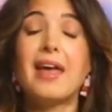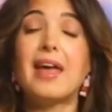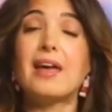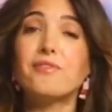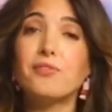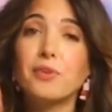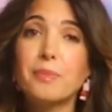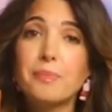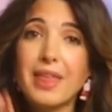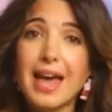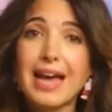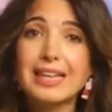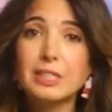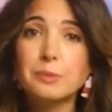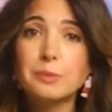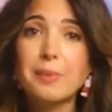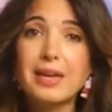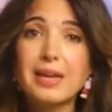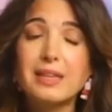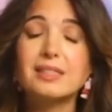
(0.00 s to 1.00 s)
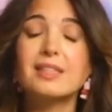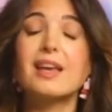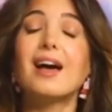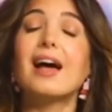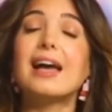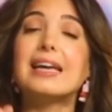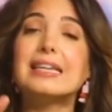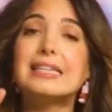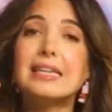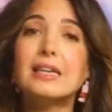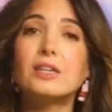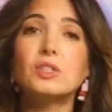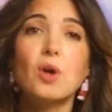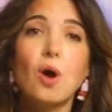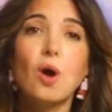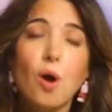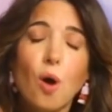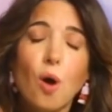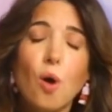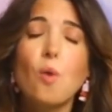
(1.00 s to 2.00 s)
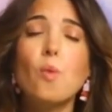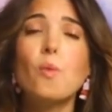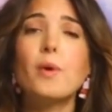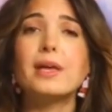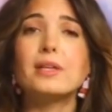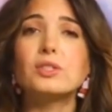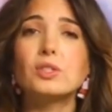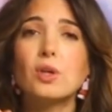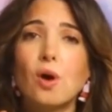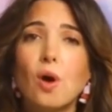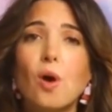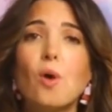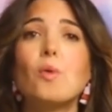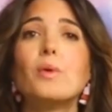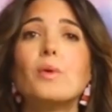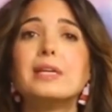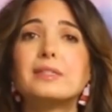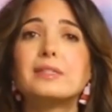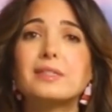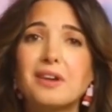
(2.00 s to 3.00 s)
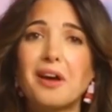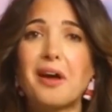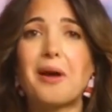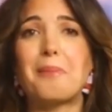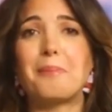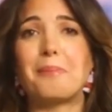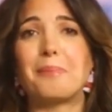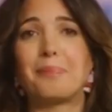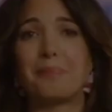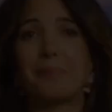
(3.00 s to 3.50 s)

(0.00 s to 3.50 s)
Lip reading: And from that space, ideas always come.